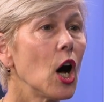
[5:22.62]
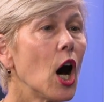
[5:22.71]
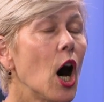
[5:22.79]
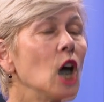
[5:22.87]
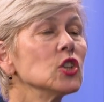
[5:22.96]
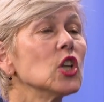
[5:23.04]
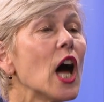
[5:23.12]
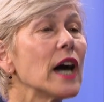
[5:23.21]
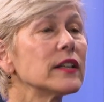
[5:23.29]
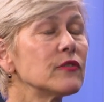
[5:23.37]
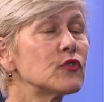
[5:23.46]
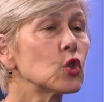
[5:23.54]
a
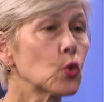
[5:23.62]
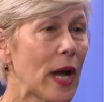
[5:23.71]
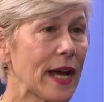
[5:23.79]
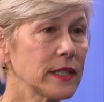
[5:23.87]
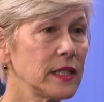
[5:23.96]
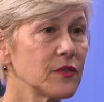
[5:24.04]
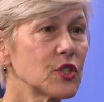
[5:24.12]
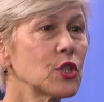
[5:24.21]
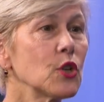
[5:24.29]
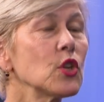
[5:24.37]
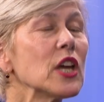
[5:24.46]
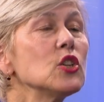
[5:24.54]
lot of directives.
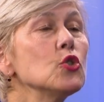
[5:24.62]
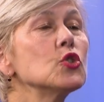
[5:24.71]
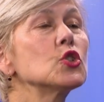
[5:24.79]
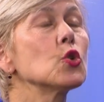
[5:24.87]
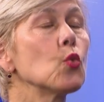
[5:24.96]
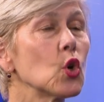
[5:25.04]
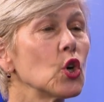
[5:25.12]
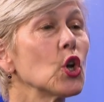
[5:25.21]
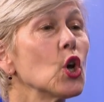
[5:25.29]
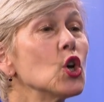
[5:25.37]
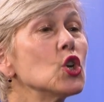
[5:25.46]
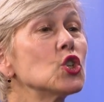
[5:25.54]
So they use the
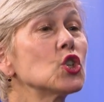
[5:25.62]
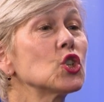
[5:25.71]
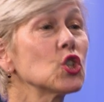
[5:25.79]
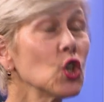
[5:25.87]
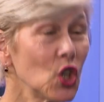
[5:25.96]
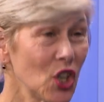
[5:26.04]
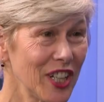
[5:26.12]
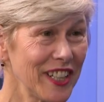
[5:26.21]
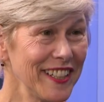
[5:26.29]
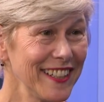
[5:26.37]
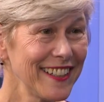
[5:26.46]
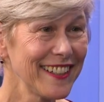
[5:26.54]
word
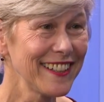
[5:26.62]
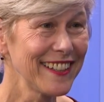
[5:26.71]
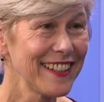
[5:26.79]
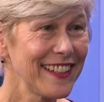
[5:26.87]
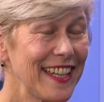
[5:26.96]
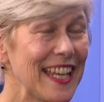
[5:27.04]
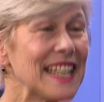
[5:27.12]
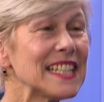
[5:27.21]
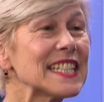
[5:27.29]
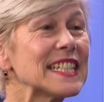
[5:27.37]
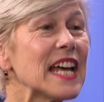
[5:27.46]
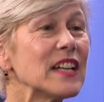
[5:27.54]
should
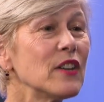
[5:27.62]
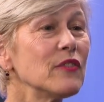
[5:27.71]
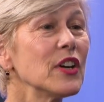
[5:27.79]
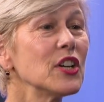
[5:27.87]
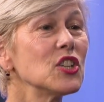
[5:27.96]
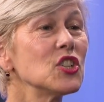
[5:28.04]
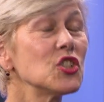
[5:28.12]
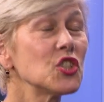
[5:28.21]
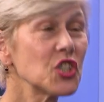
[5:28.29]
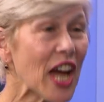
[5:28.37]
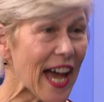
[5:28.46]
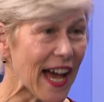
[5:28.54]
instead of
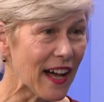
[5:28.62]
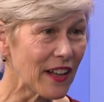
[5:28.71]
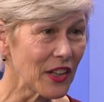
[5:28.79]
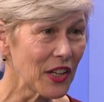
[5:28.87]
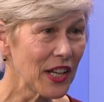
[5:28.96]
shall